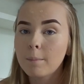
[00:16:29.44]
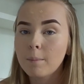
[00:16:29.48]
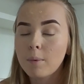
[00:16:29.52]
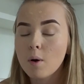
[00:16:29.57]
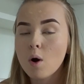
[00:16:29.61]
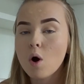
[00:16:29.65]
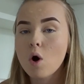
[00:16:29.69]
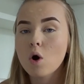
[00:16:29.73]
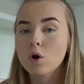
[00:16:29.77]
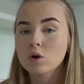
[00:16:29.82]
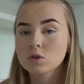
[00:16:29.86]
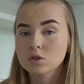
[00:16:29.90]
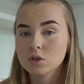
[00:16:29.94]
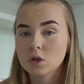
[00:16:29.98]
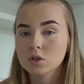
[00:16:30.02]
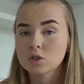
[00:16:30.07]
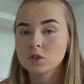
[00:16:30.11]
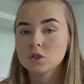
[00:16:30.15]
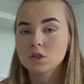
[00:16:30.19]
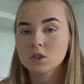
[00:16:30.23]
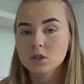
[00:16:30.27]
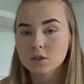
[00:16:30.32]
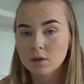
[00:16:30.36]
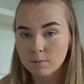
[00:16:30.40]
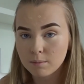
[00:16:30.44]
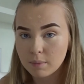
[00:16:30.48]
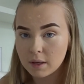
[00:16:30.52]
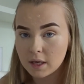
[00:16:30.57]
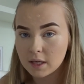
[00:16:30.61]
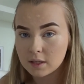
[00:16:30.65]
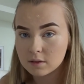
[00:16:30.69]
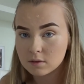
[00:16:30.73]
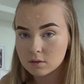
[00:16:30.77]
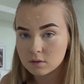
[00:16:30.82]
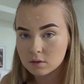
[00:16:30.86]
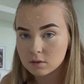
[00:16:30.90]
pork sausages and
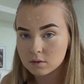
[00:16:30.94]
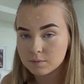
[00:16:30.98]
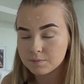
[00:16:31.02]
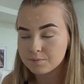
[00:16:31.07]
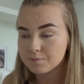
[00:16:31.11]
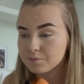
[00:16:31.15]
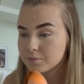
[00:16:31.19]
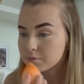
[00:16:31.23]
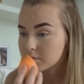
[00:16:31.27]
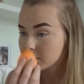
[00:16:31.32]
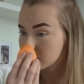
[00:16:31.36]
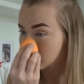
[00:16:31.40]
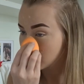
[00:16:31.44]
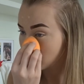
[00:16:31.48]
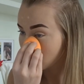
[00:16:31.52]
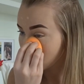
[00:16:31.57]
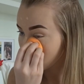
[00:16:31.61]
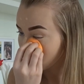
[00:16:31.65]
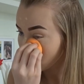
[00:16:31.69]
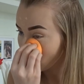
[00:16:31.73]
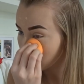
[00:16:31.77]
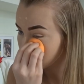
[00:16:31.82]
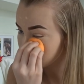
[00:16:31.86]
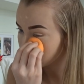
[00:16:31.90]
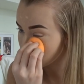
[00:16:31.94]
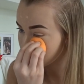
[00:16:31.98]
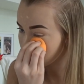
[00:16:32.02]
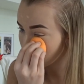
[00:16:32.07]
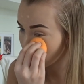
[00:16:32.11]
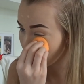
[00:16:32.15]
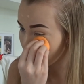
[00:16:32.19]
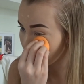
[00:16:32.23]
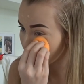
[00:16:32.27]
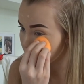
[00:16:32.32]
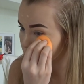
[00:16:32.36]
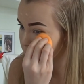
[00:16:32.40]
beans. It's in the
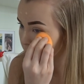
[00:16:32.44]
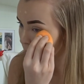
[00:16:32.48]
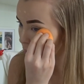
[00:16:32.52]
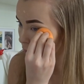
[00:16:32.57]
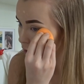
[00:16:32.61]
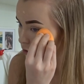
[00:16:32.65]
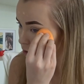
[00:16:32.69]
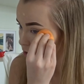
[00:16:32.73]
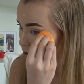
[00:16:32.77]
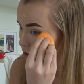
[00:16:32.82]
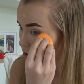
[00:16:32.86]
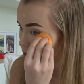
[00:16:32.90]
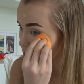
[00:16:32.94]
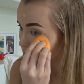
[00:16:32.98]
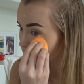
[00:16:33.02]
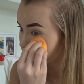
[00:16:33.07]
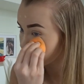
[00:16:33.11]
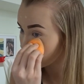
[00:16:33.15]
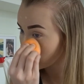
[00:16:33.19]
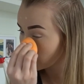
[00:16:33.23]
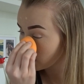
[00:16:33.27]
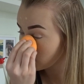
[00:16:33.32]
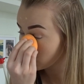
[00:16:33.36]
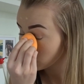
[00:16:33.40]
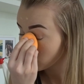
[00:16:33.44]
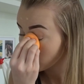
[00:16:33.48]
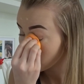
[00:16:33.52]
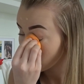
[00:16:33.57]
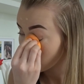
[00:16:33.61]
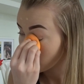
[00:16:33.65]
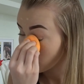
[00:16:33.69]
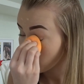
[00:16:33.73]
Heinz pork sausages and beans.